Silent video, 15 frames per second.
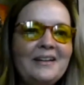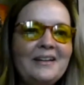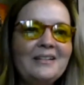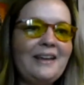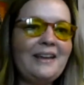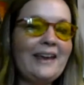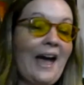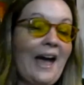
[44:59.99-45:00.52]

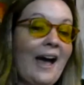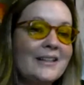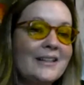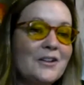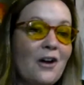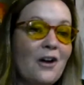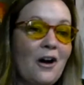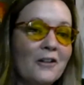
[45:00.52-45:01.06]
like has
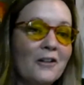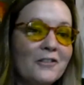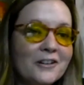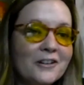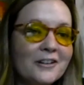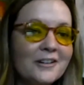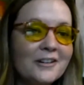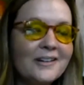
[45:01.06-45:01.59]
to
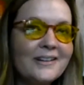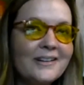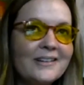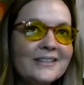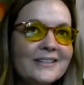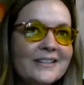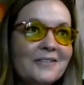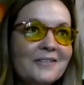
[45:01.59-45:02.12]
offer,
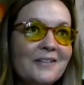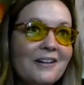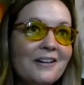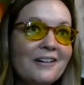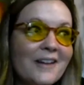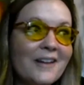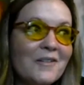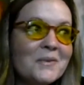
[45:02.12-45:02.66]
it's like, well,
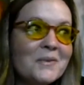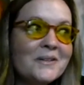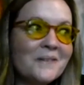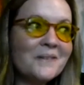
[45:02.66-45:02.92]
you haven't been to a